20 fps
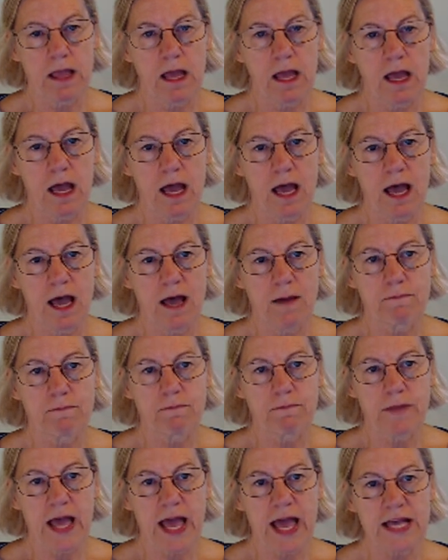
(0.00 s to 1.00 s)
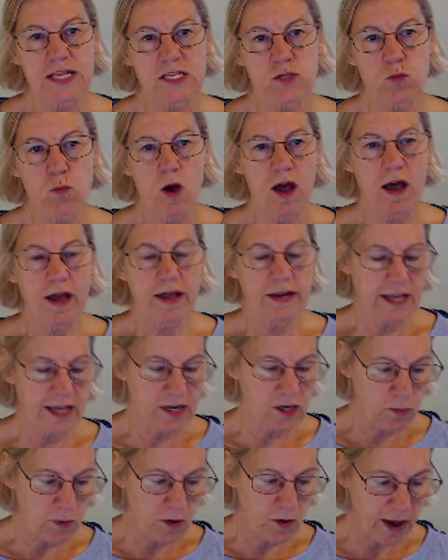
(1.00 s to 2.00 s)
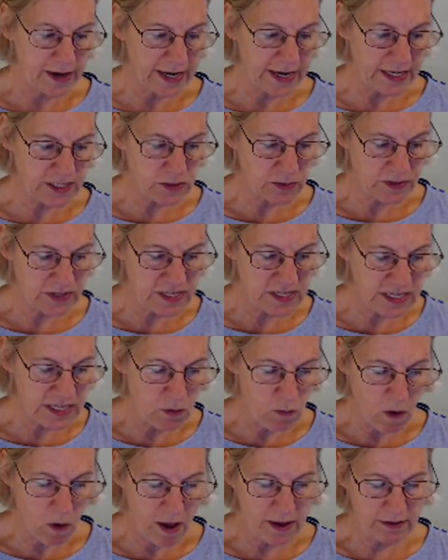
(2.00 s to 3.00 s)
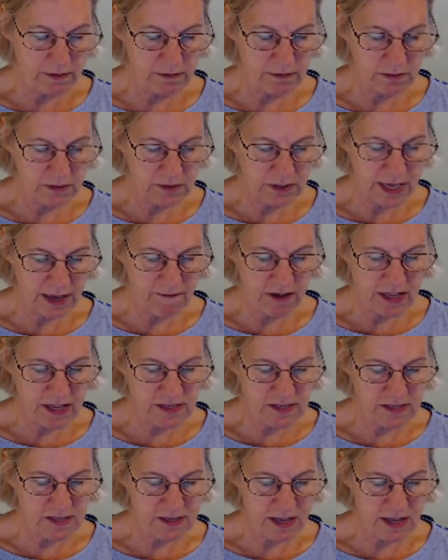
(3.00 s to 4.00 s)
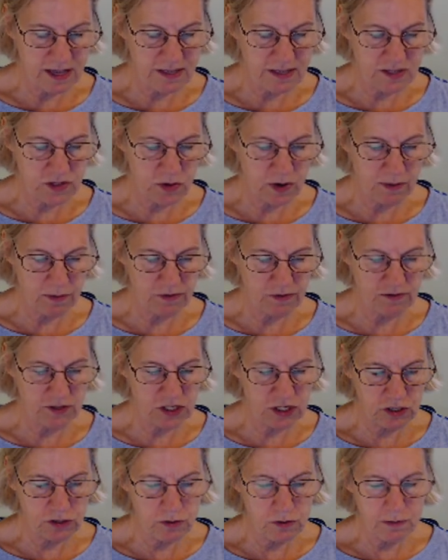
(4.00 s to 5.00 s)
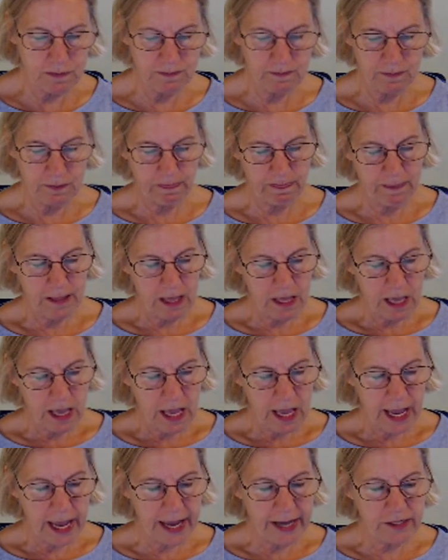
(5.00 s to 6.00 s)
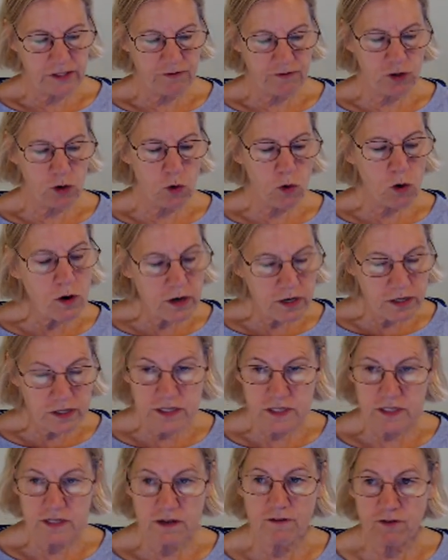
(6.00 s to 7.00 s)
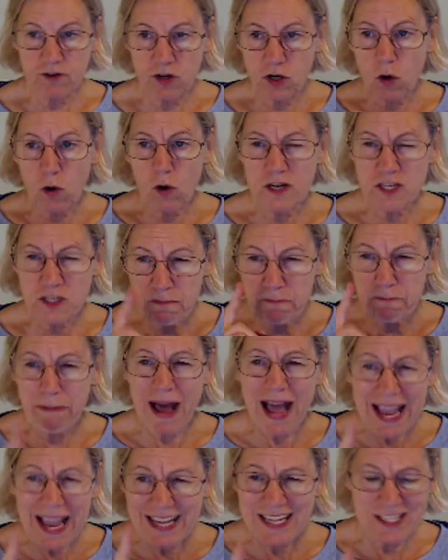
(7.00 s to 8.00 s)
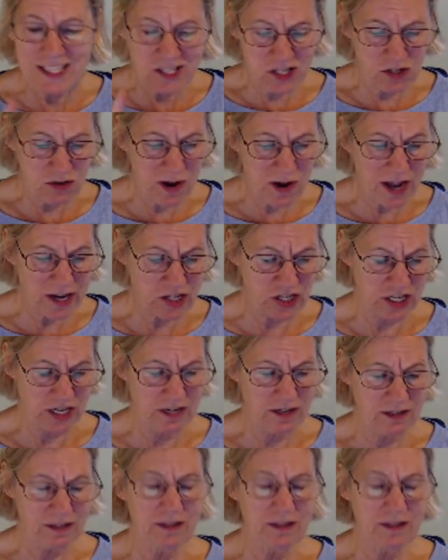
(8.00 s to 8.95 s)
S1 inner product with C1 gave us square root of 2. And of course, by construction,